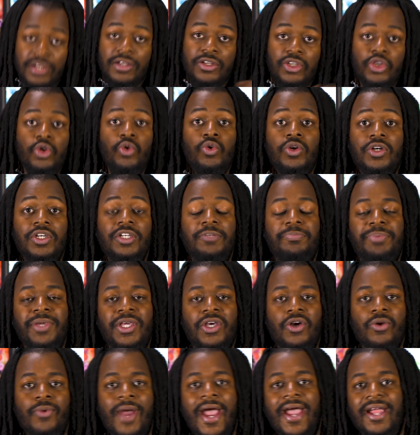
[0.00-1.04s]
You could be
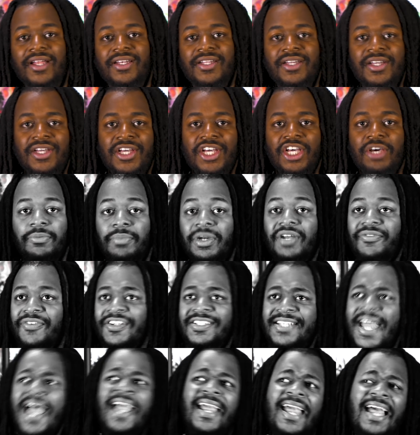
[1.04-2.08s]
correct. But if a
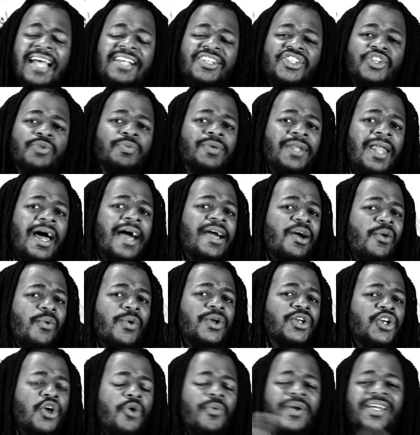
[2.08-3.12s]
deck has to rely
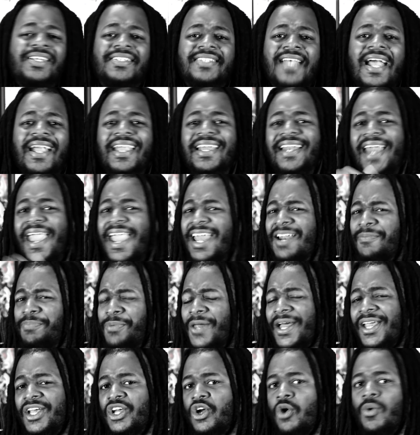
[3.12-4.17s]
on going second and
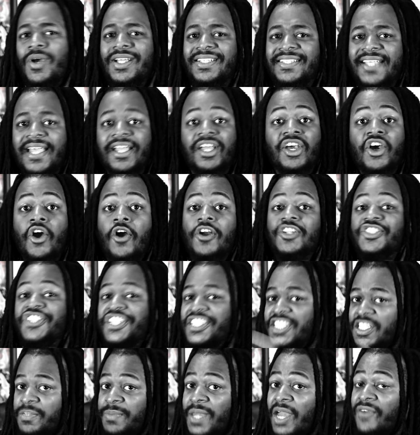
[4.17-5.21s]
playing going second cards
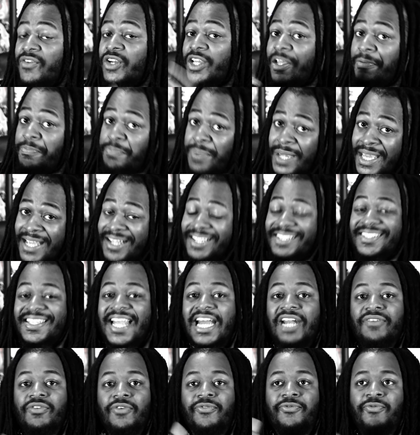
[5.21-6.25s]
just to be able to compete
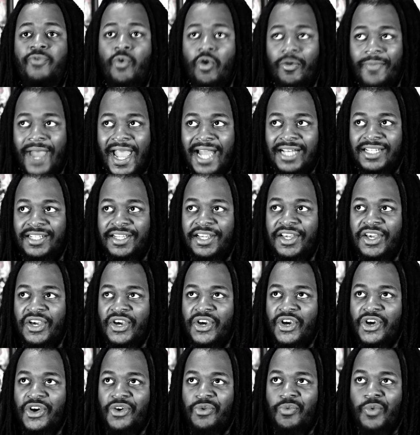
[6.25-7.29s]
inside of a format
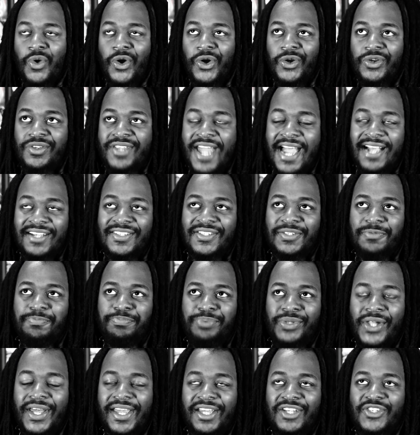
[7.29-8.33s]
where decks
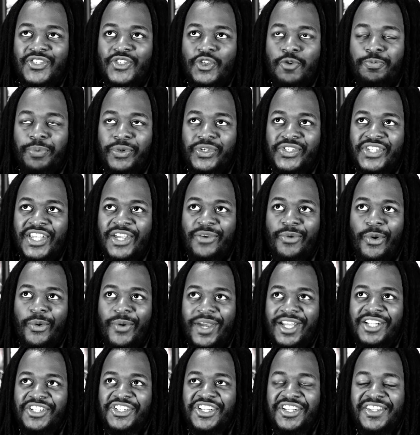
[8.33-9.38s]
play a super synchro
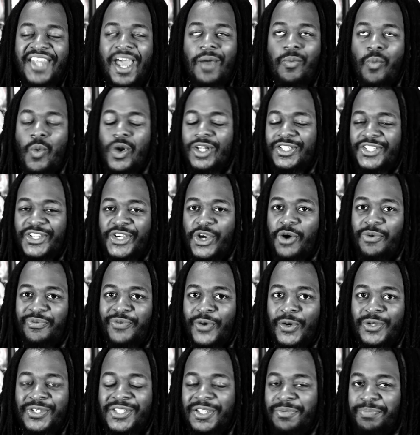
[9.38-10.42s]
engine that want to go
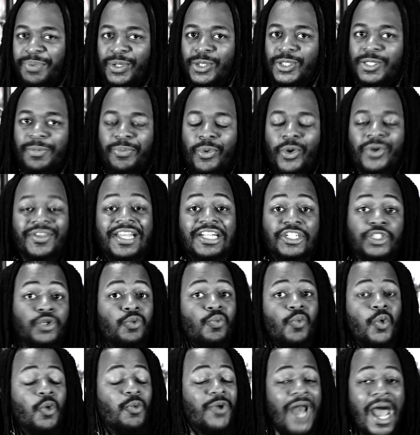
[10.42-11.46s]
first and build a board that you
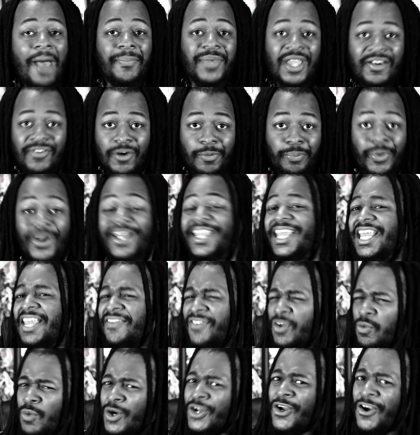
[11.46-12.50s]
will not be able to break,
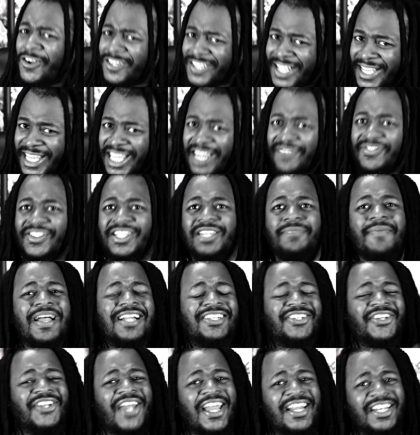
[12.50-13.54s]
even with cards like Evenly
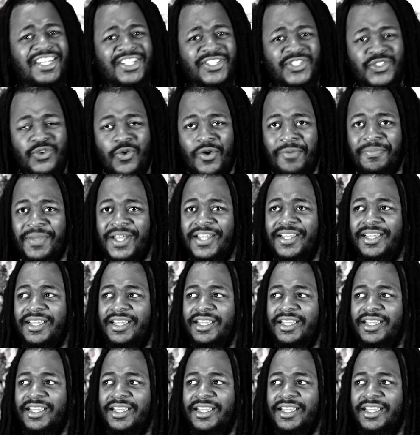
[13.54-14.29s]
Match and Lightning Storm,